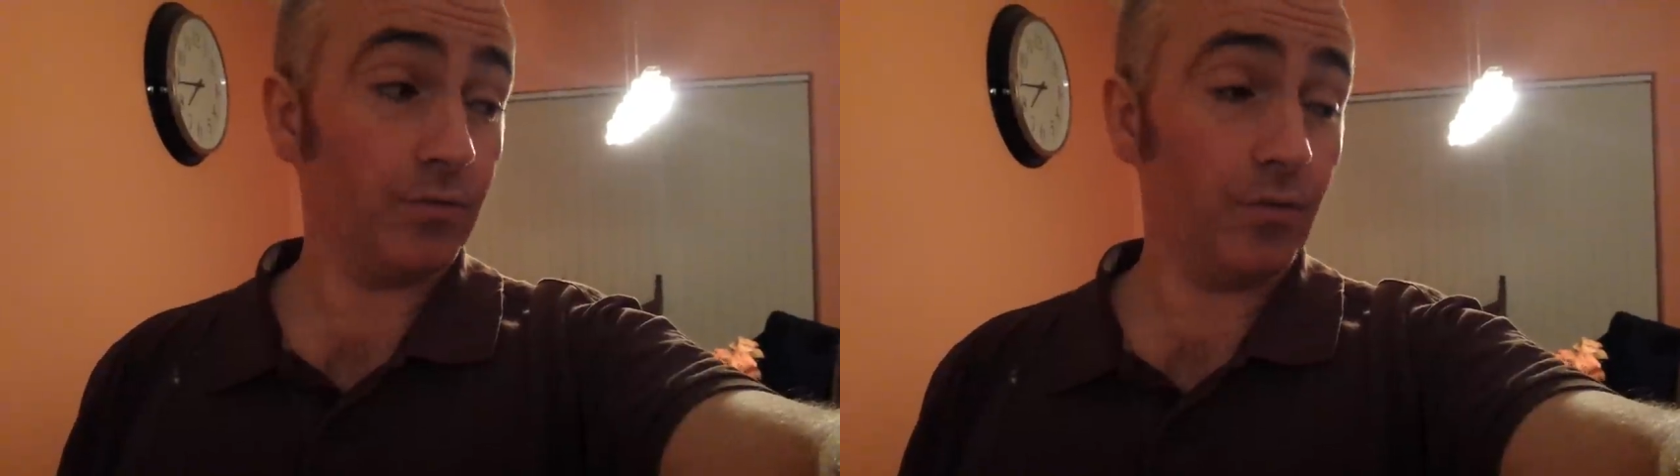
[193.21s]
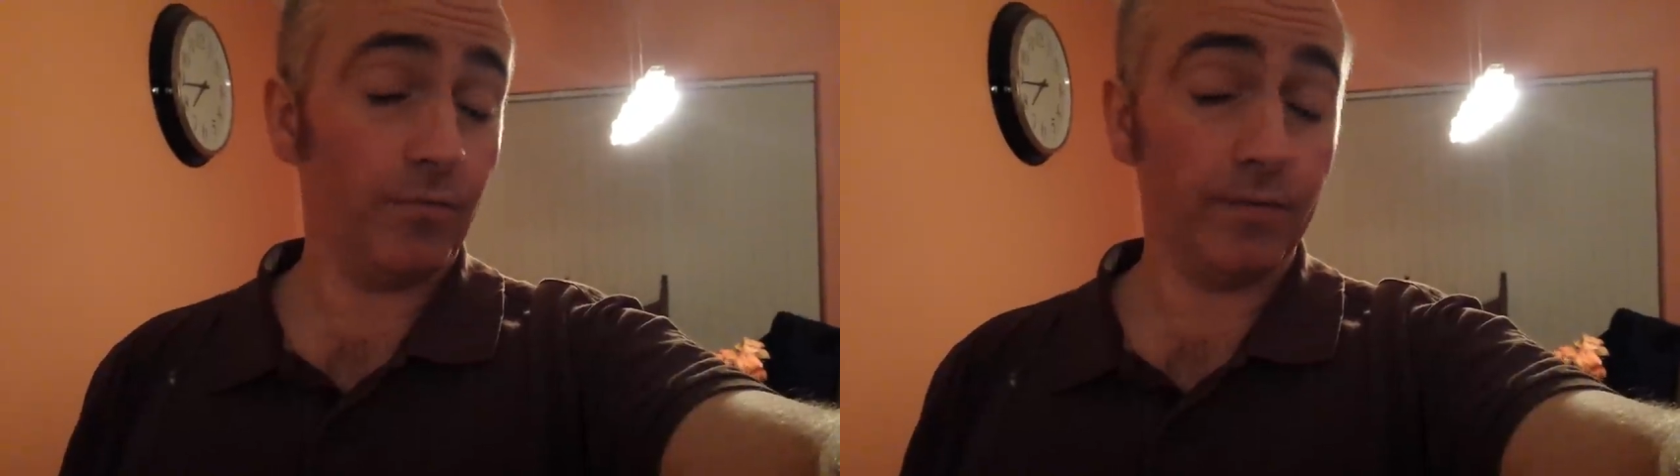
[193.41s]

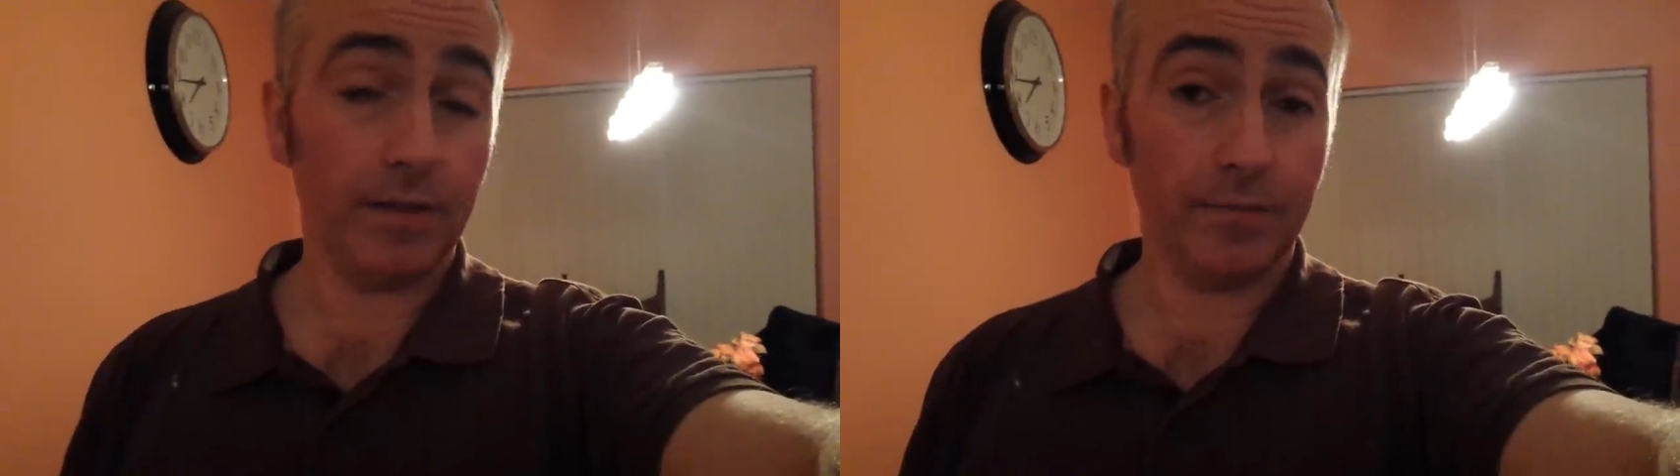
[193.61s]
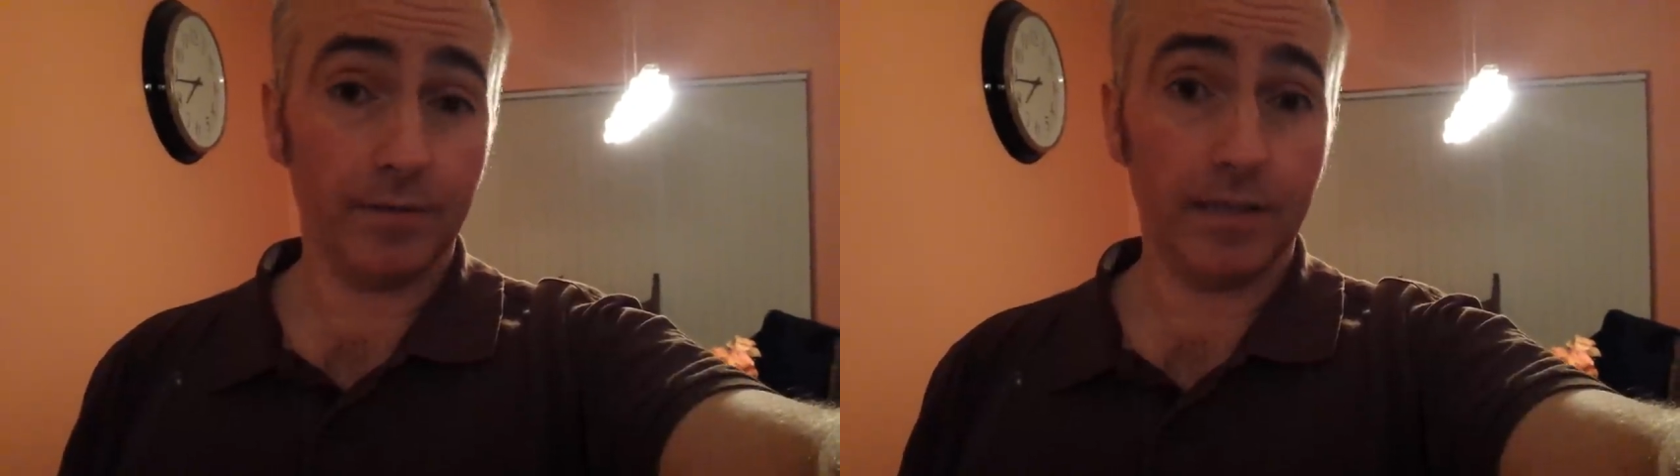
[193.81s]

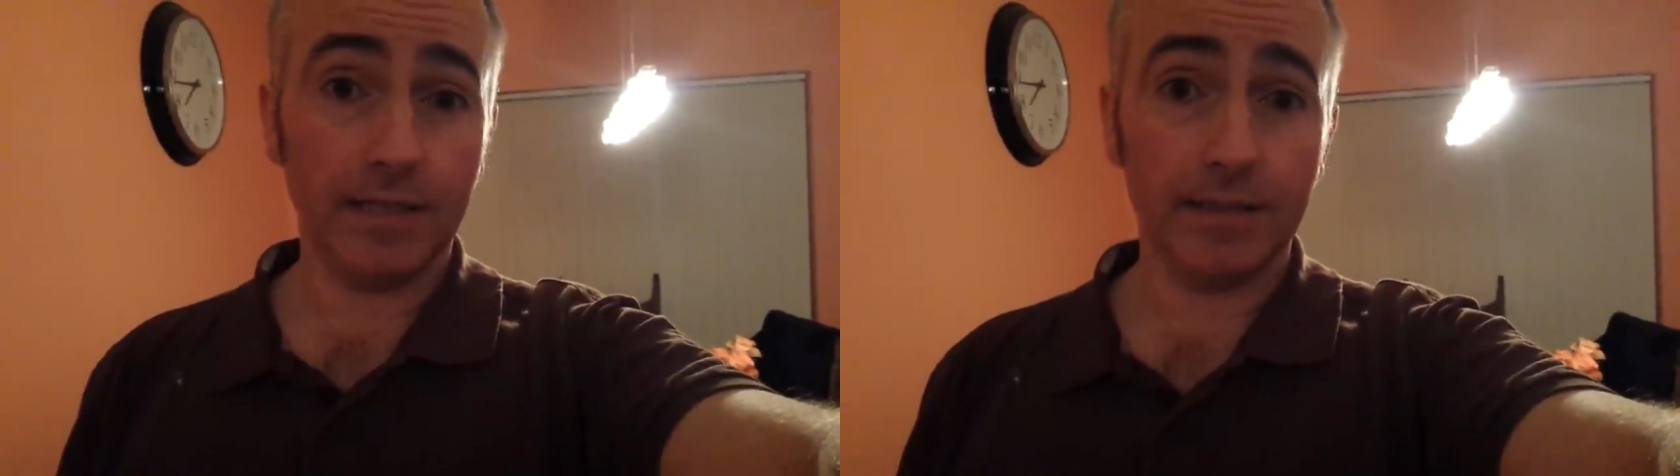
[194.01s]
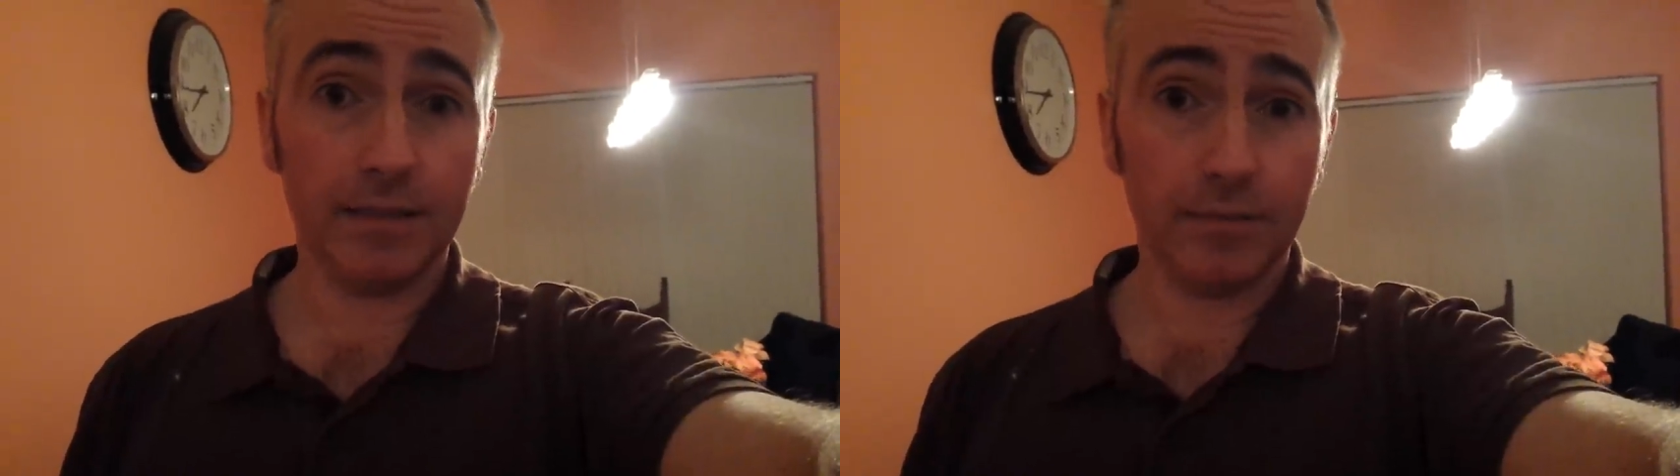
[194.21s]
hopefully with
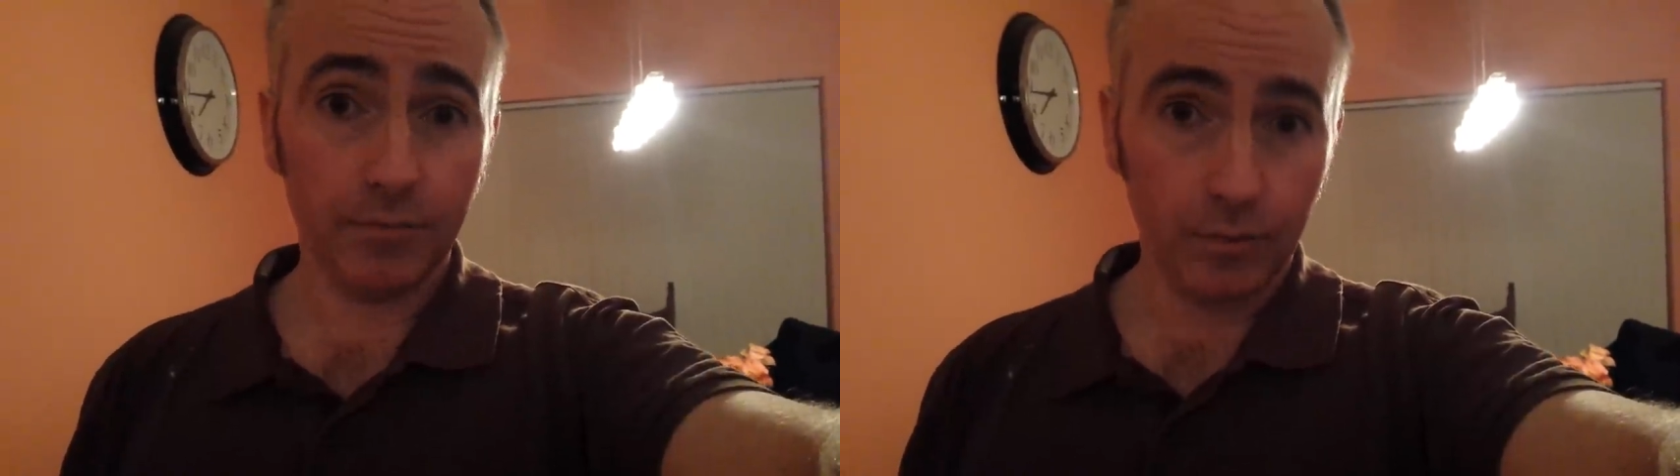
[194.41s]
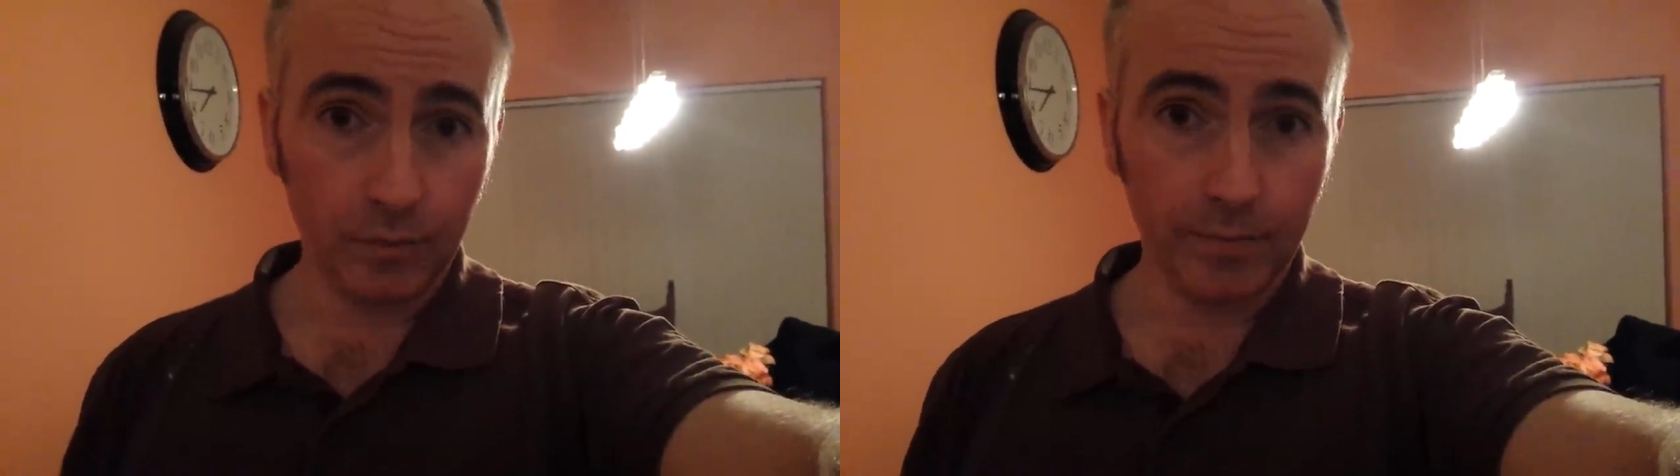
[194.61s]
that
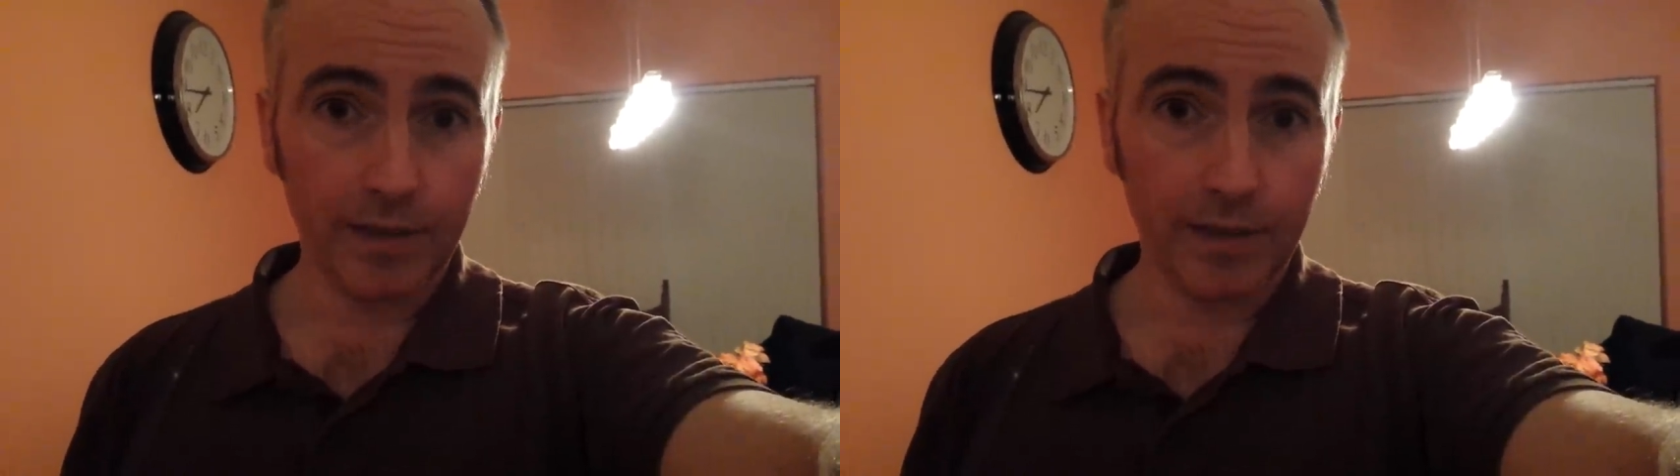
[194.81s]
we'll